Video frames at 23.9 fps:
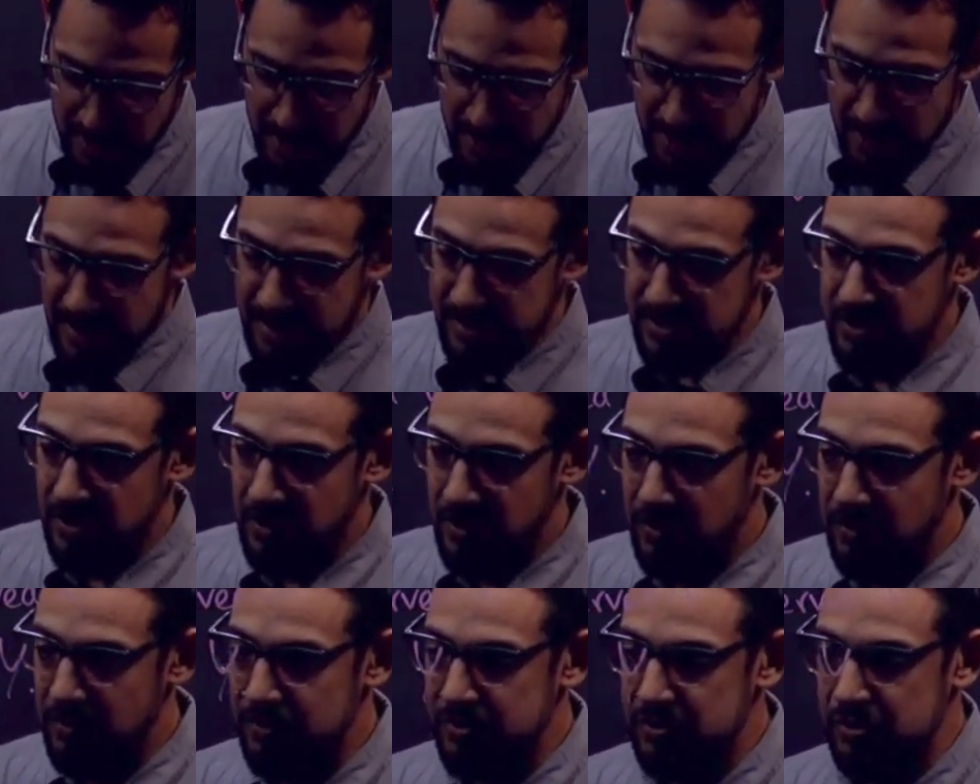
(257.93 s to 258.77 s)
has
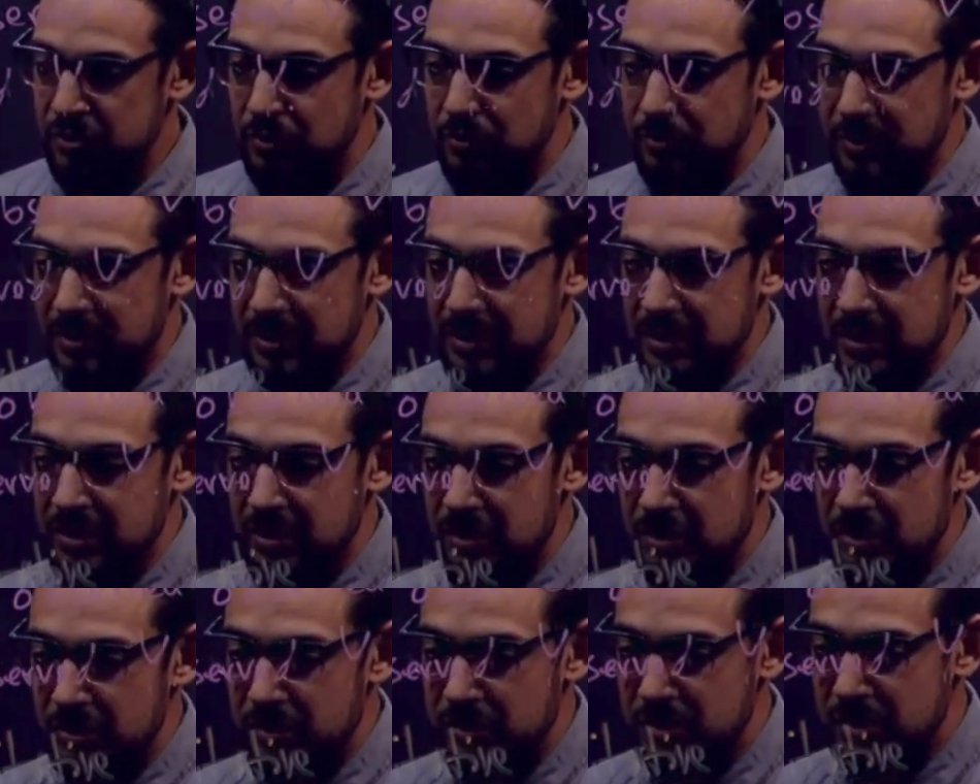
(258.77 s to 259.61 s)
also been
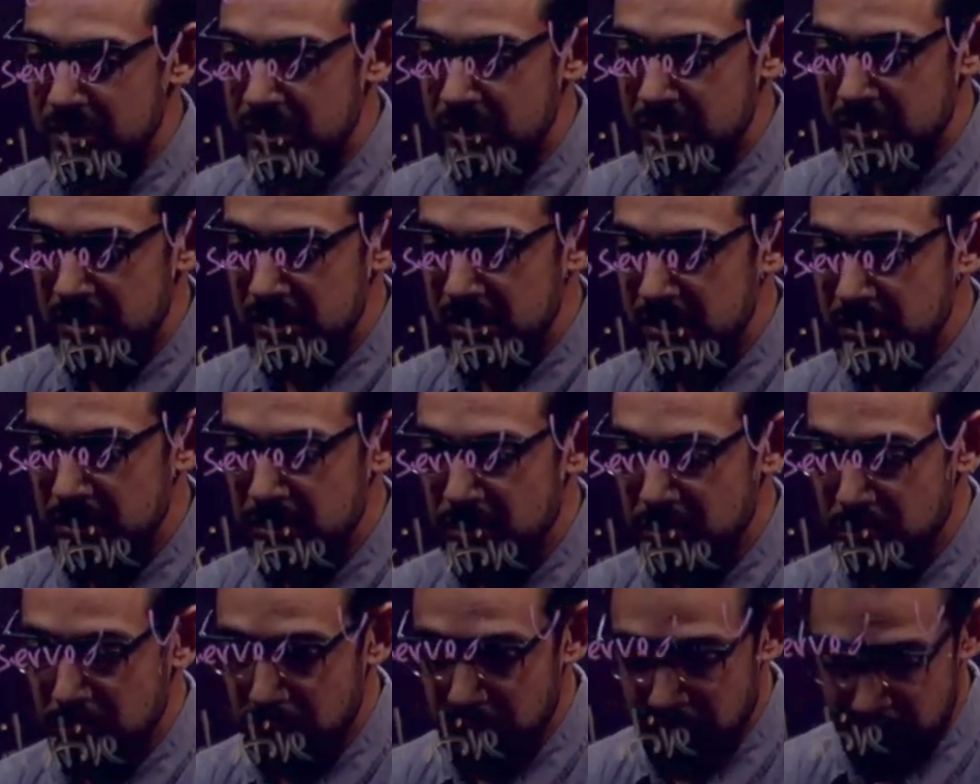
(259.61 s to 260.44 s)
used
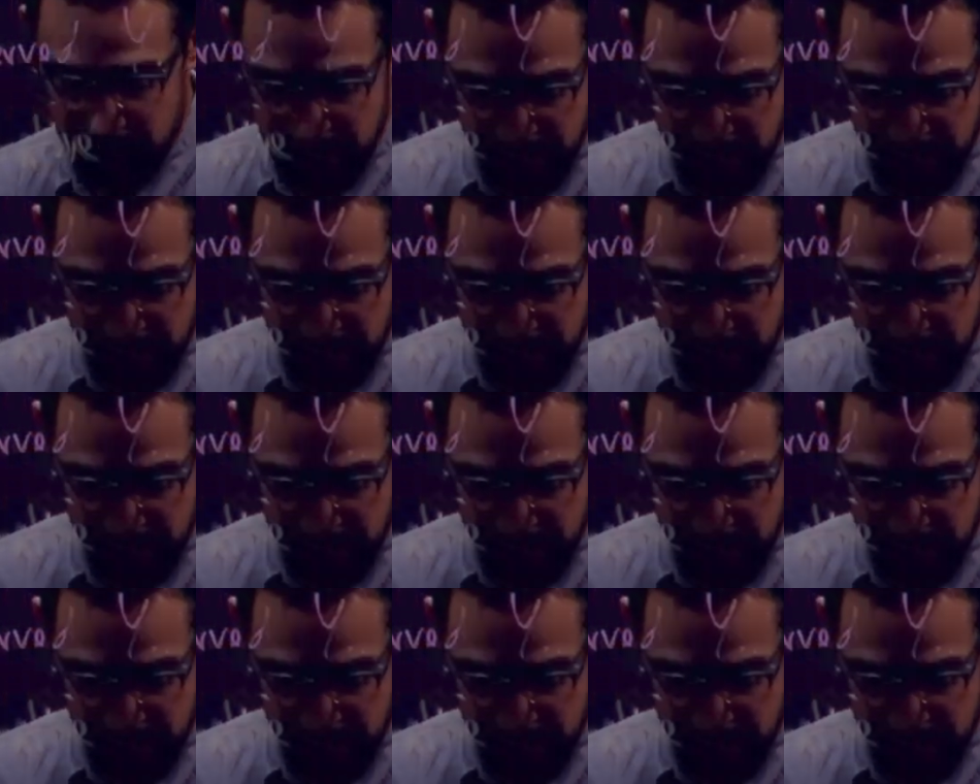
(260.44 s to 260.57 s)
to